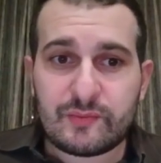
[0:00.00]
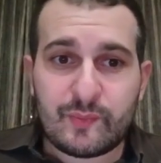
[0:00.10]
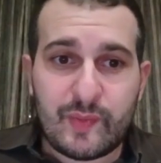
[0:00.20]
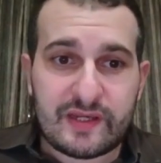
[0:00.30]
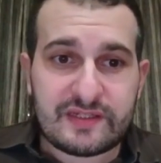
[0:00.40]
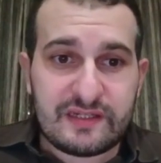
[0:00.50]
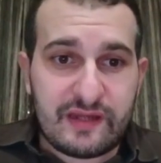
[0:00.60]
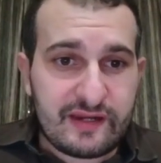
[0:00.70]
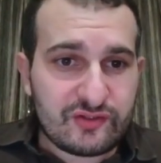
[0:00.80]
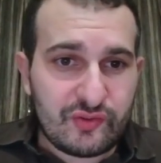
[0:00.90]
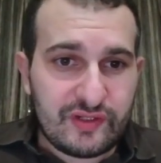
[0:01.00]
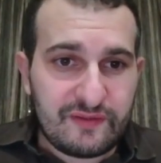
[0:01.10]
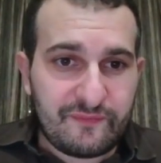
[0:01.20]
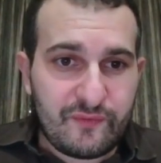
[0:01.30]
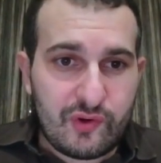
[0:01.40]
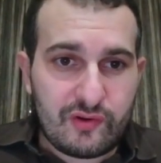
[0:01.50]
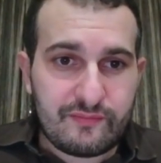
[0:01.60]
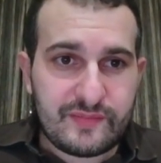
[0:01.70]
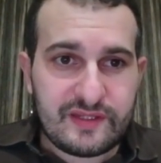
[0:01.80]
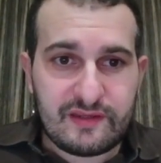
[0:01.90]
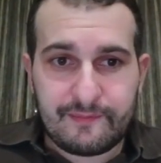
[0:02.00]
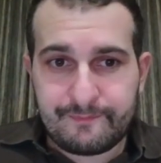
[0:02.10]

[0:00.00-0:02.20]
but the knight on e4 here.